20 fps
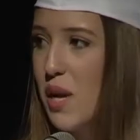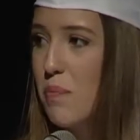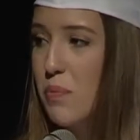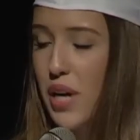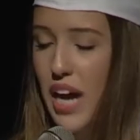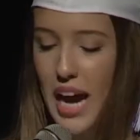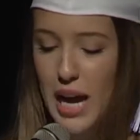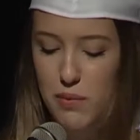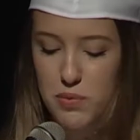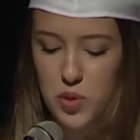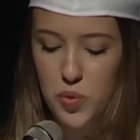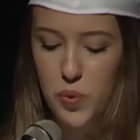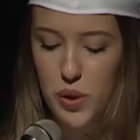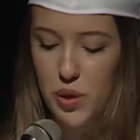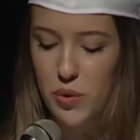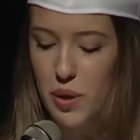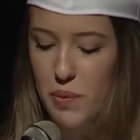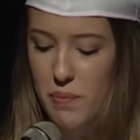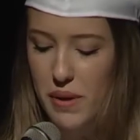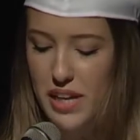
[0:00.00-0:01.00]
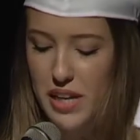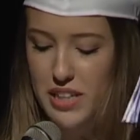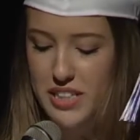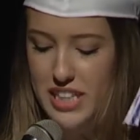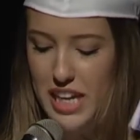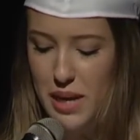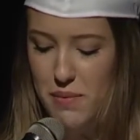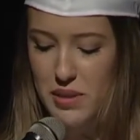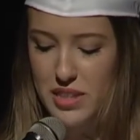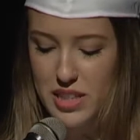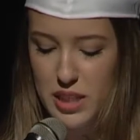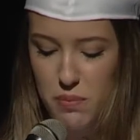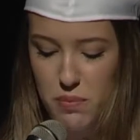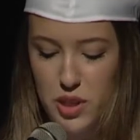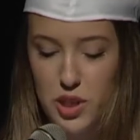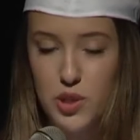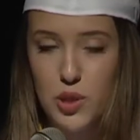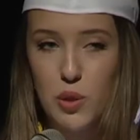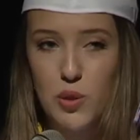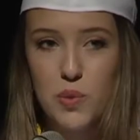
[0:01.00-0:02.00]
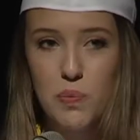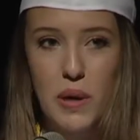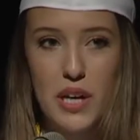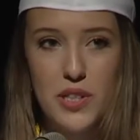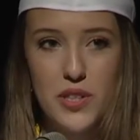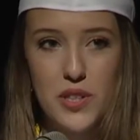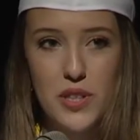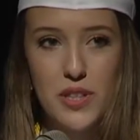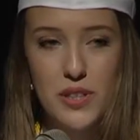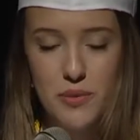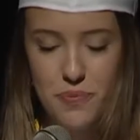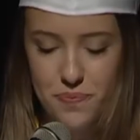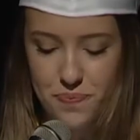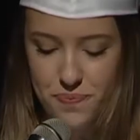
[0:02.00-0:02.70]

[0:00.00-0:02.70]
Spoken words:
Perhaps we're what made our time at Sumner so special.